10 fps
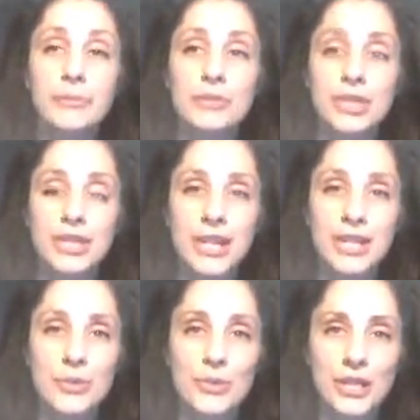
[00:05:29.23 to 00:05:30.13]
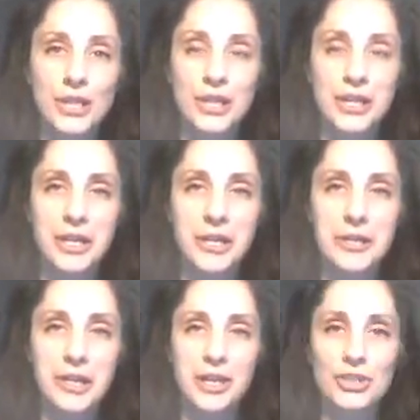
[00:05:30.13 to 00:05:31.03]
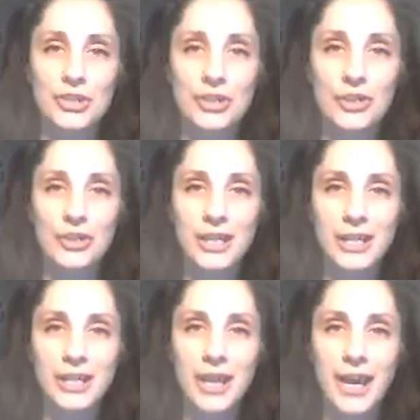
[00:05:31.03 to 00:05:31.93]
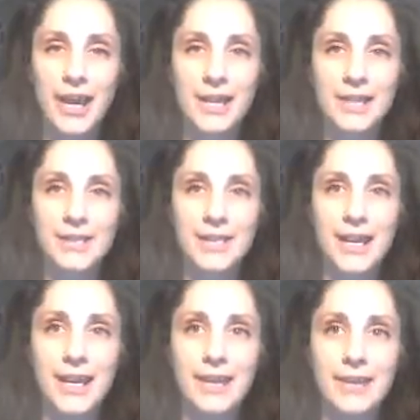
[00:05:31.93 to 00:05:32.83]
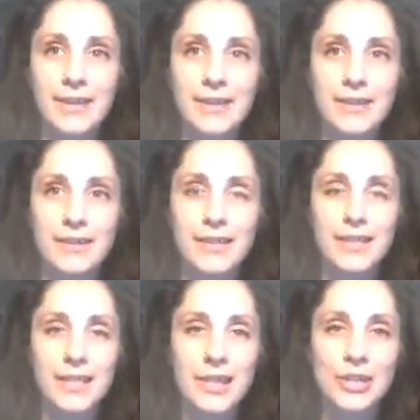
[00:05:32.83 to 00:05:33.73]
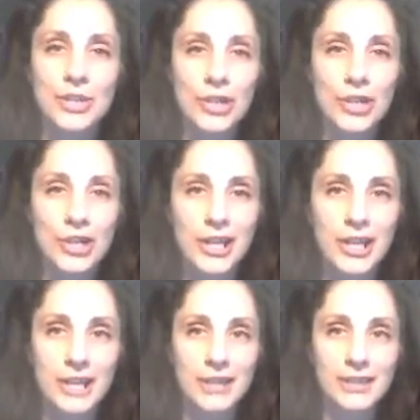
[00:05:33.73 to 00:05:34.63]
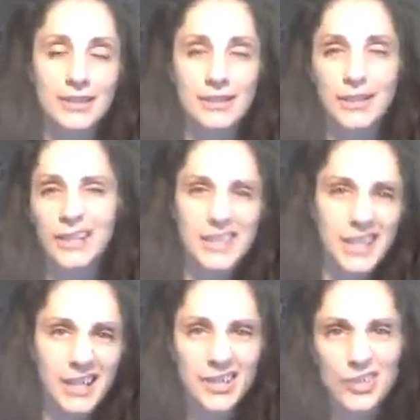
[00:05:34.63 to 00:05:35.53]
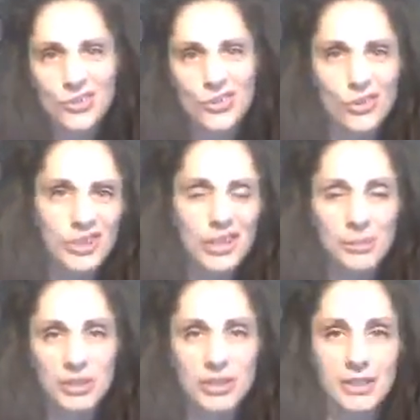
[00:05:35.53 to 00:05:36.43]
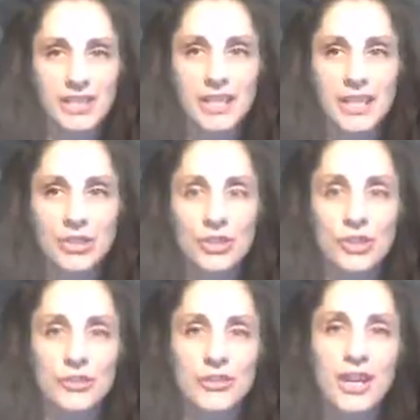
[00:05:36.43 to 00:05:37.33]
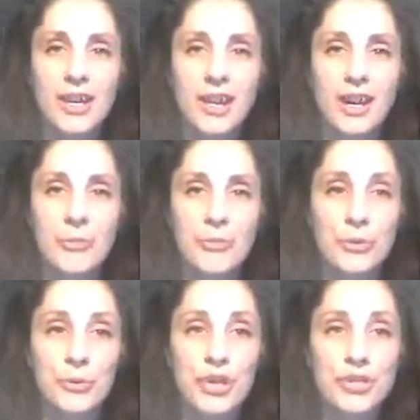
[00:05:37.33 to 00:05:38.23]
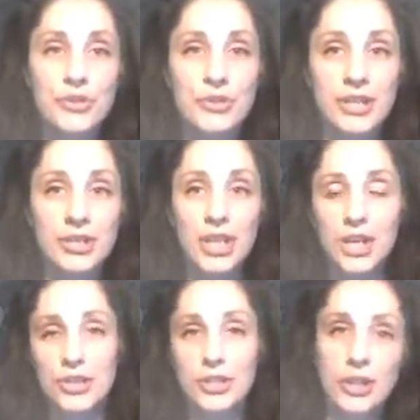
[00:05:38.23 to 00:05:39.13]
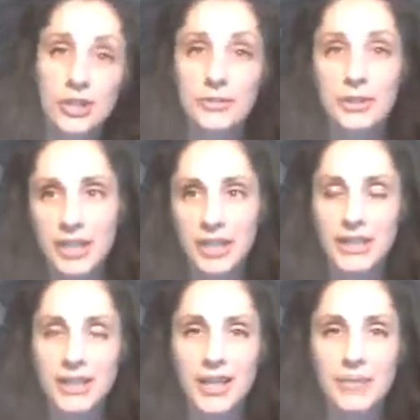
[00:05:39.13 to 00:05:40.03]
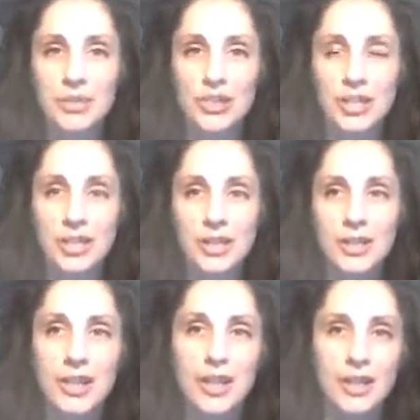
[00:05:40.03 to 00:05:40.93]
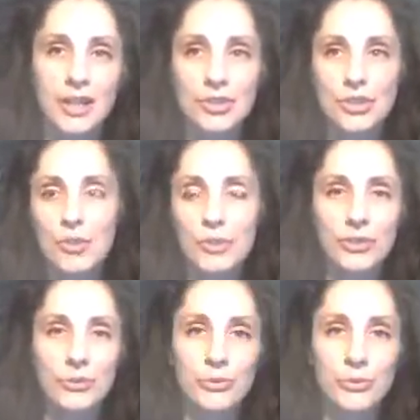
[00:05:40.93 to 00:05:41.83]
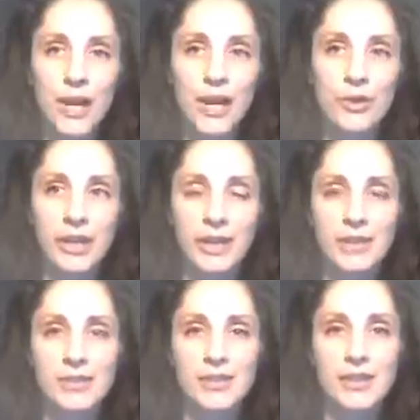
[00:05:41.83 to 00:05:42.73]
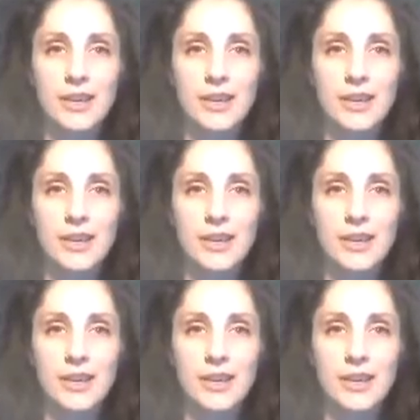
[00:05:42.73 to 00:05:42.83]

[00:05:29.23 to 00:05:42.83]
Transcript: She takes you on a journey as a teenager and like 10 years old up until teenage years, through history. And she actually talks about getting in the time machine and going throughout. And